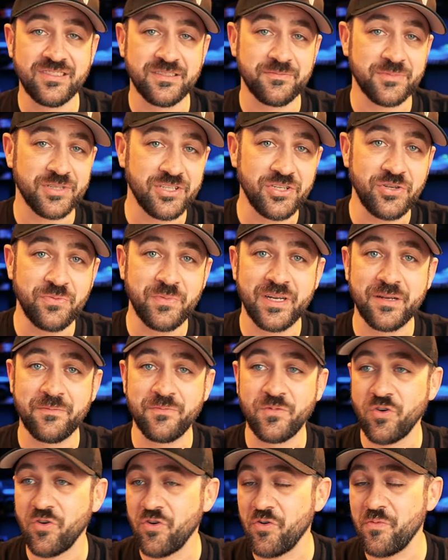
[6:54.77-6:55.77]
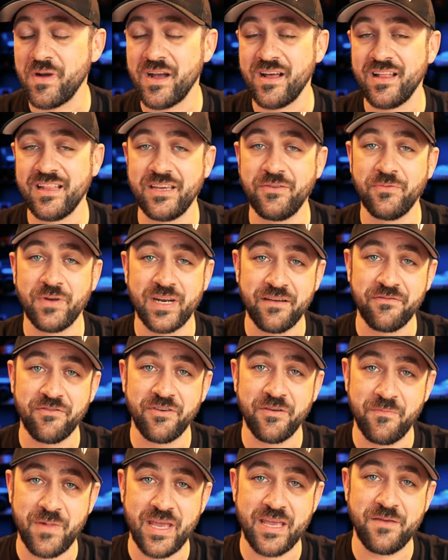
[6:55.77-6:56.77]
some aluminum, chromoly, whatever
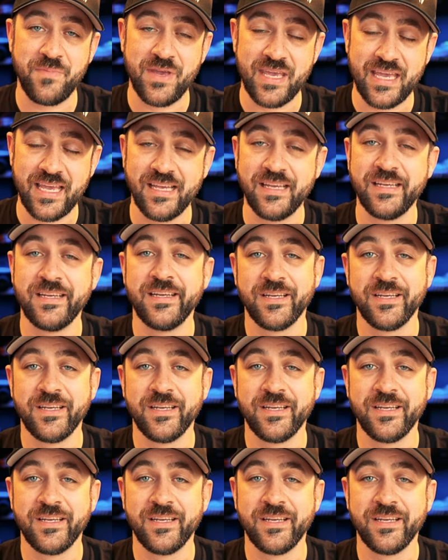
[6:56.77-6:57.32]
it may be,